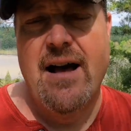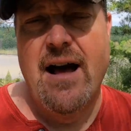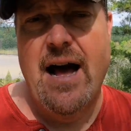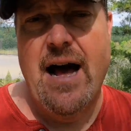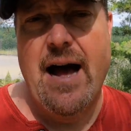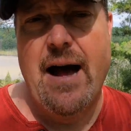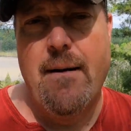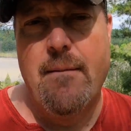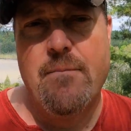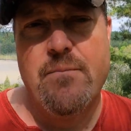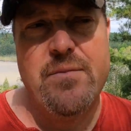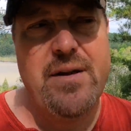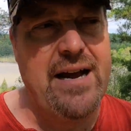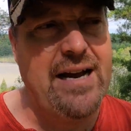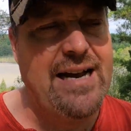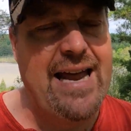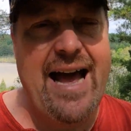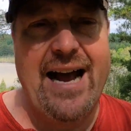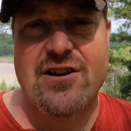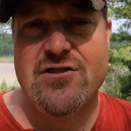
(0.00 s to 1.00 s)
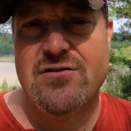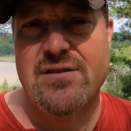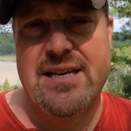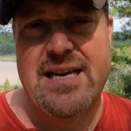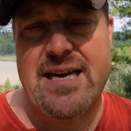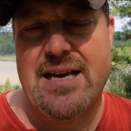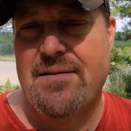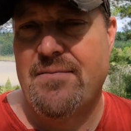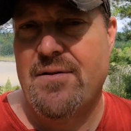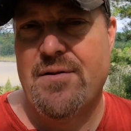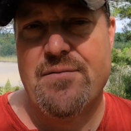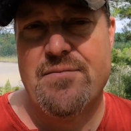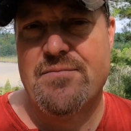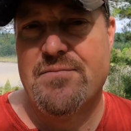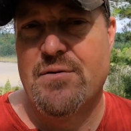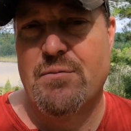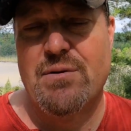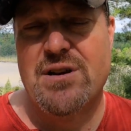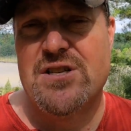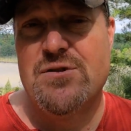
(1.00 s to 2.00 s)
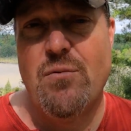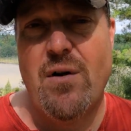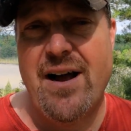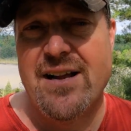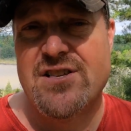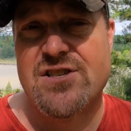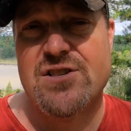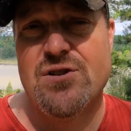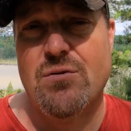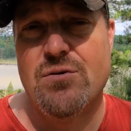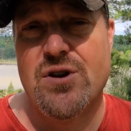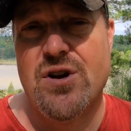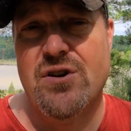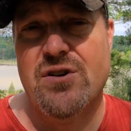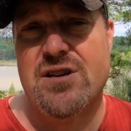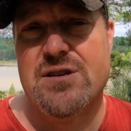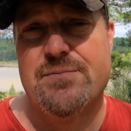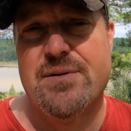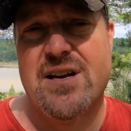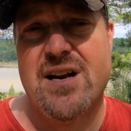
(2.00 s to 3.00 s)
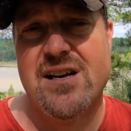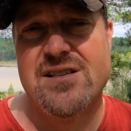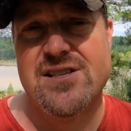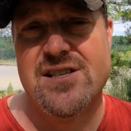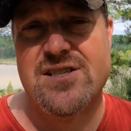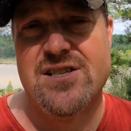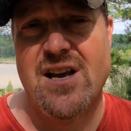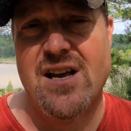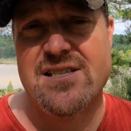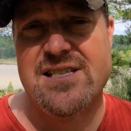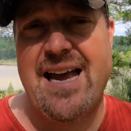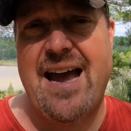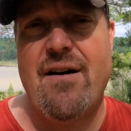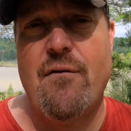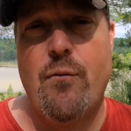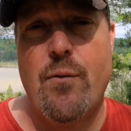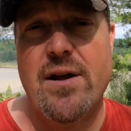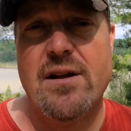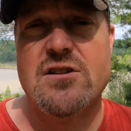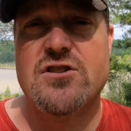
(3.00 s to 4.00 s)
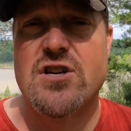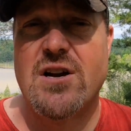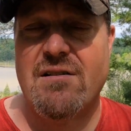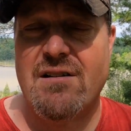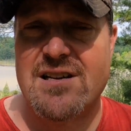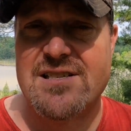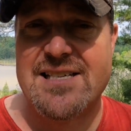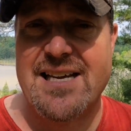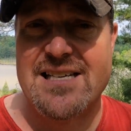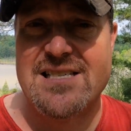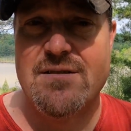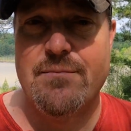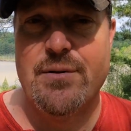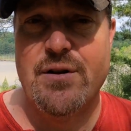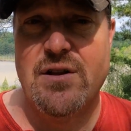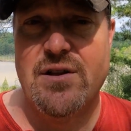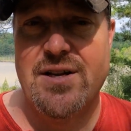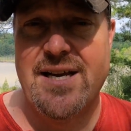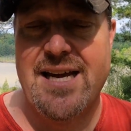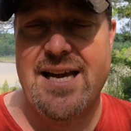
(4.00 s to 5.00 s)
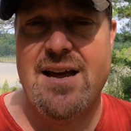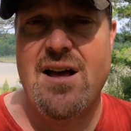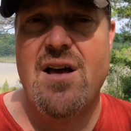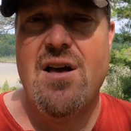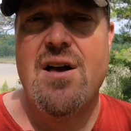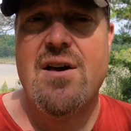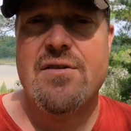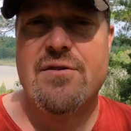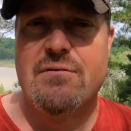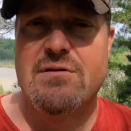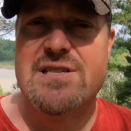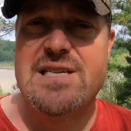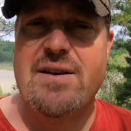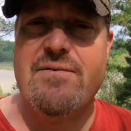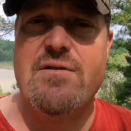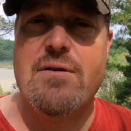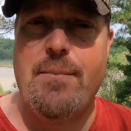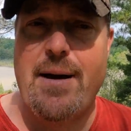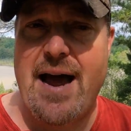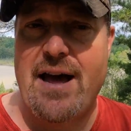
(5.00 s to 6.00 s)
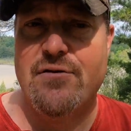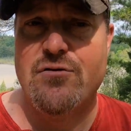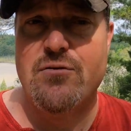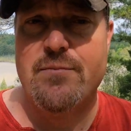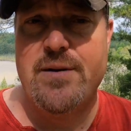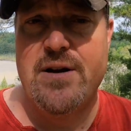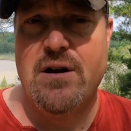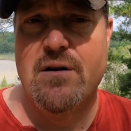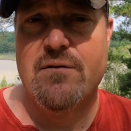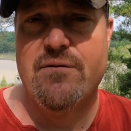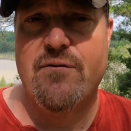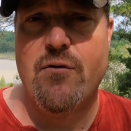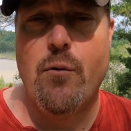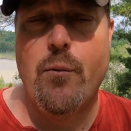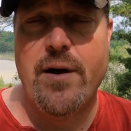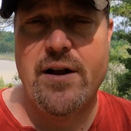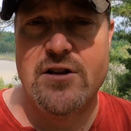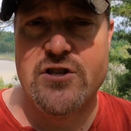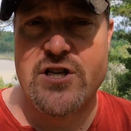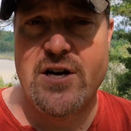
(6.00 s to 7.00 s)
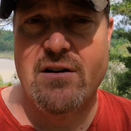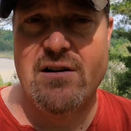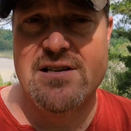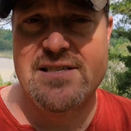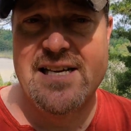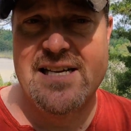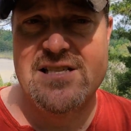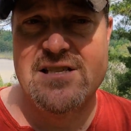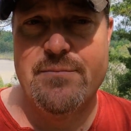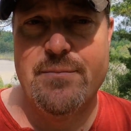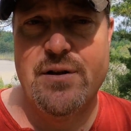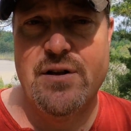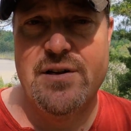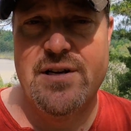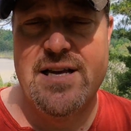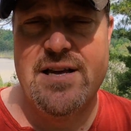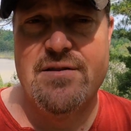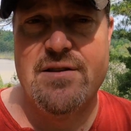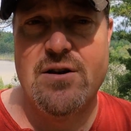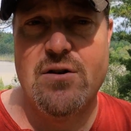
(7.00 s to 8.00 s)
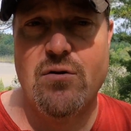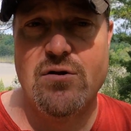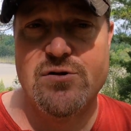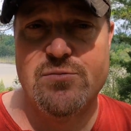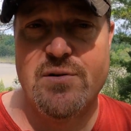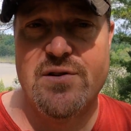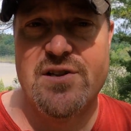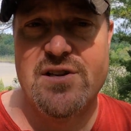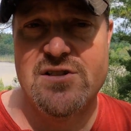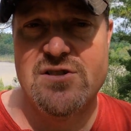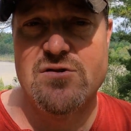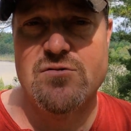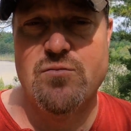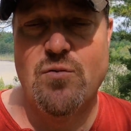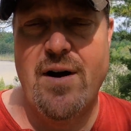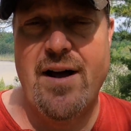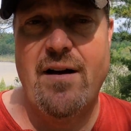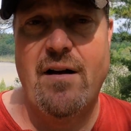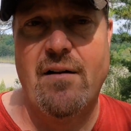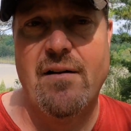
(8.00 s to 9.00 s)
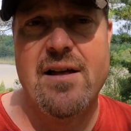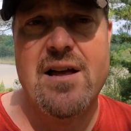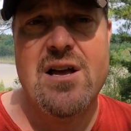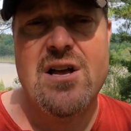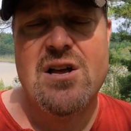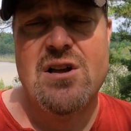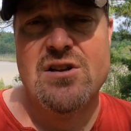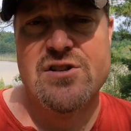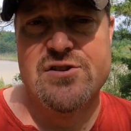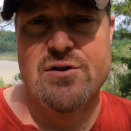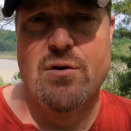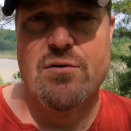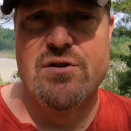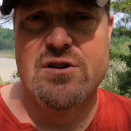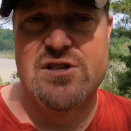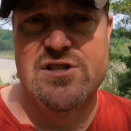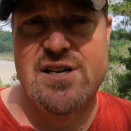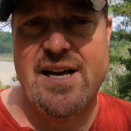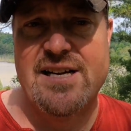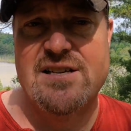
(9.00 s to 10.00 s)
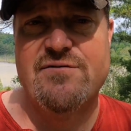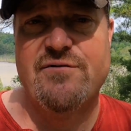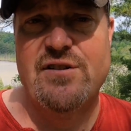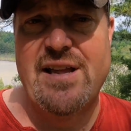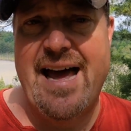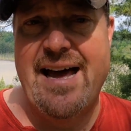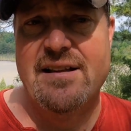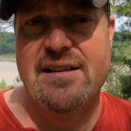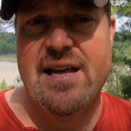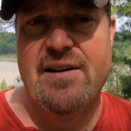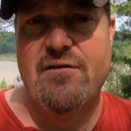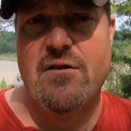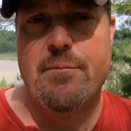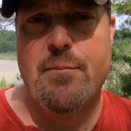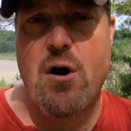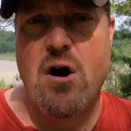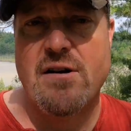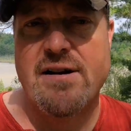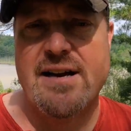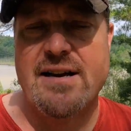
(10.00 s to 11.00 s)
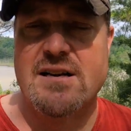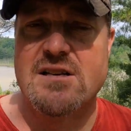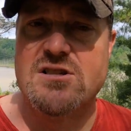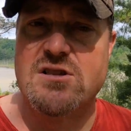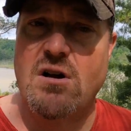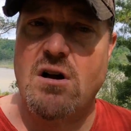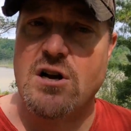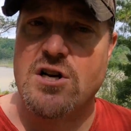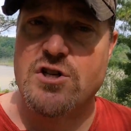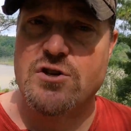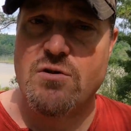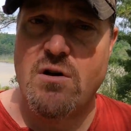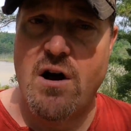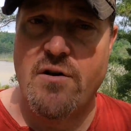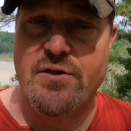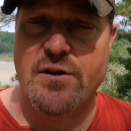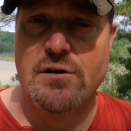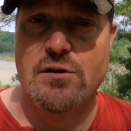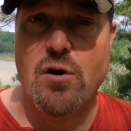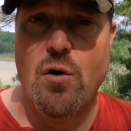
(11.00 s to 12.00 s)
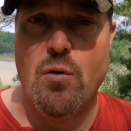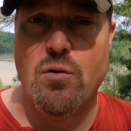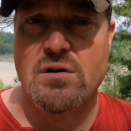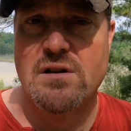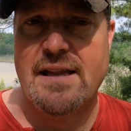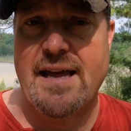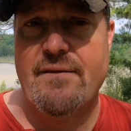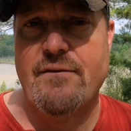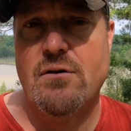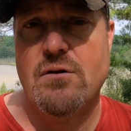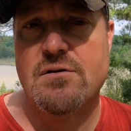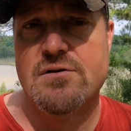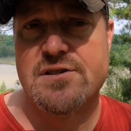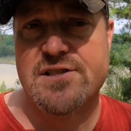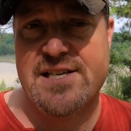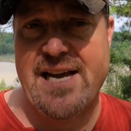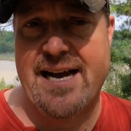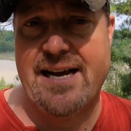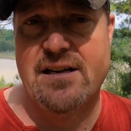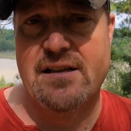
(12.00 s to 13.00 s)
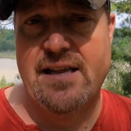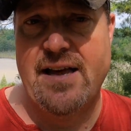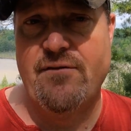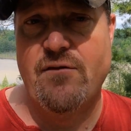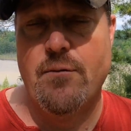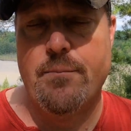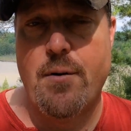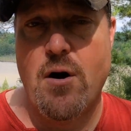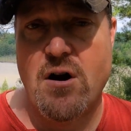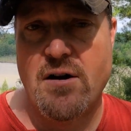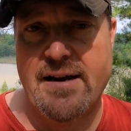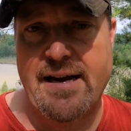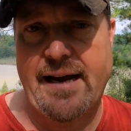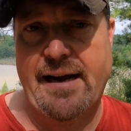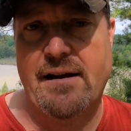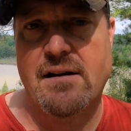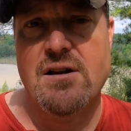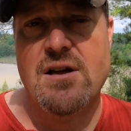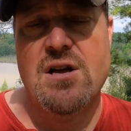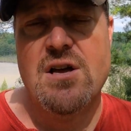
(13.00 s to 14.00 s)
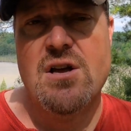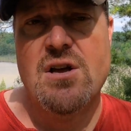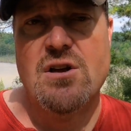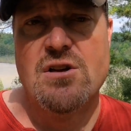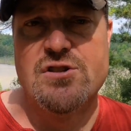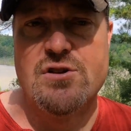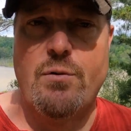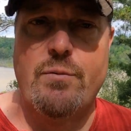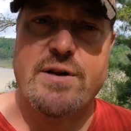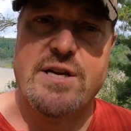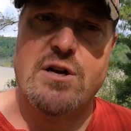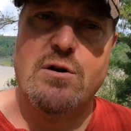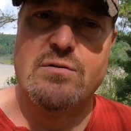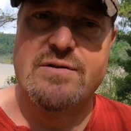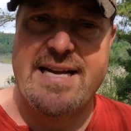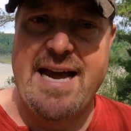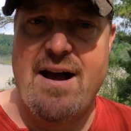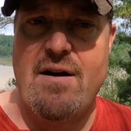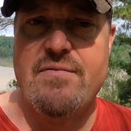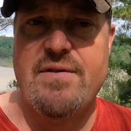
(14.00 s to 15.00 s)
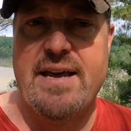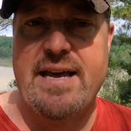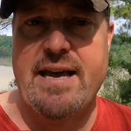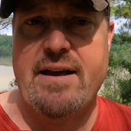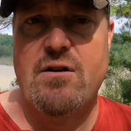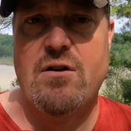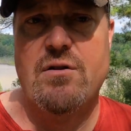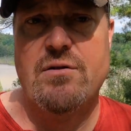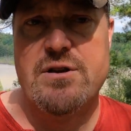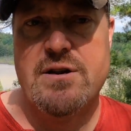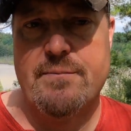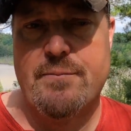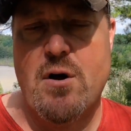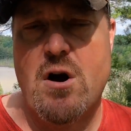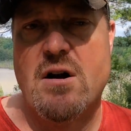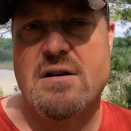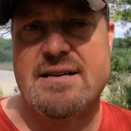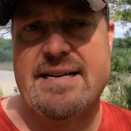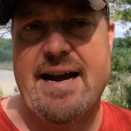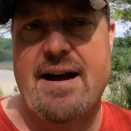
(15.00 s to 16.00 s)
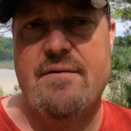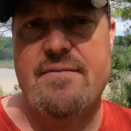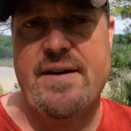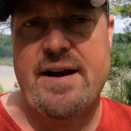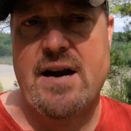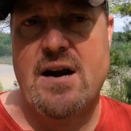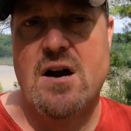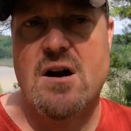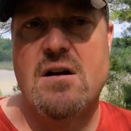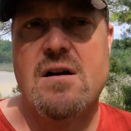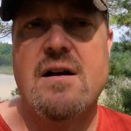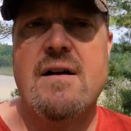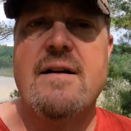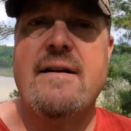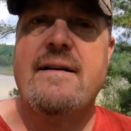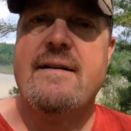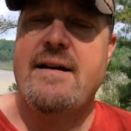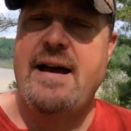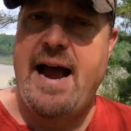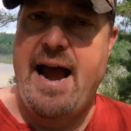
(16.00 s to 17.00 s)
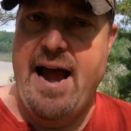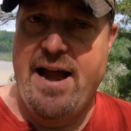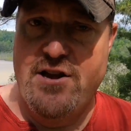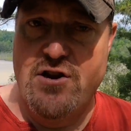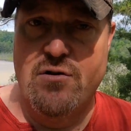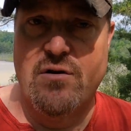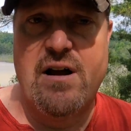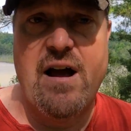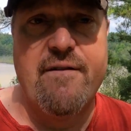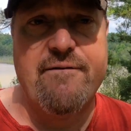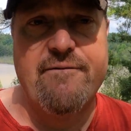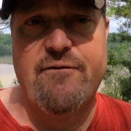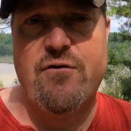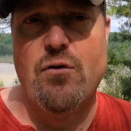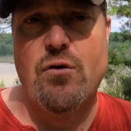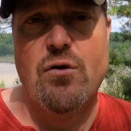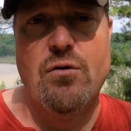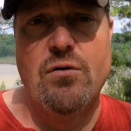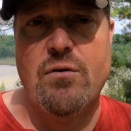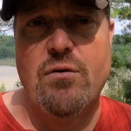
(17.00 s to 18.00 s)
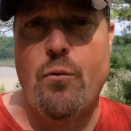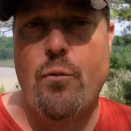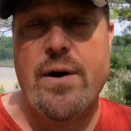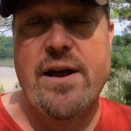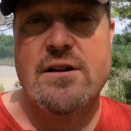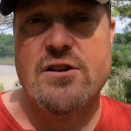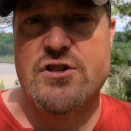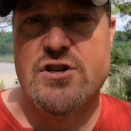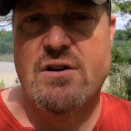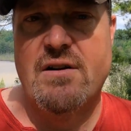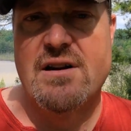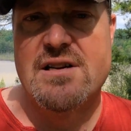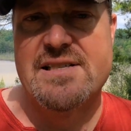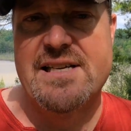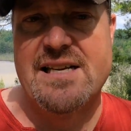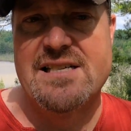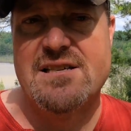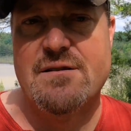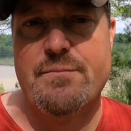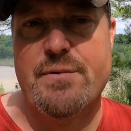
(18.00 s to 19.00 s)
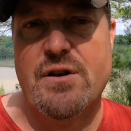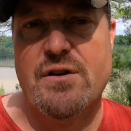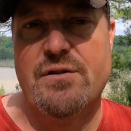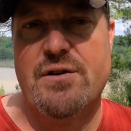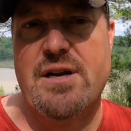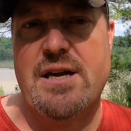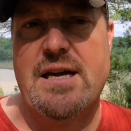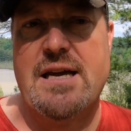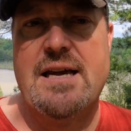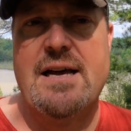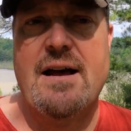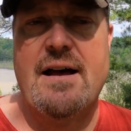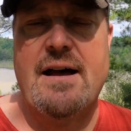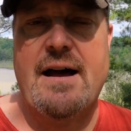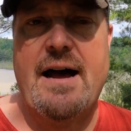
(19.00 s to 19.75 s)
And actually, the reason why it's so good is because it does have wheelchair accessibility. There is even a bathroom here for wheelchair accessibility that goes with us as well. So there's nice flat level parking as long as you're on the lower level, second level parking. So when you go down the hill, you park down there and you've got full wheelchair accessibility.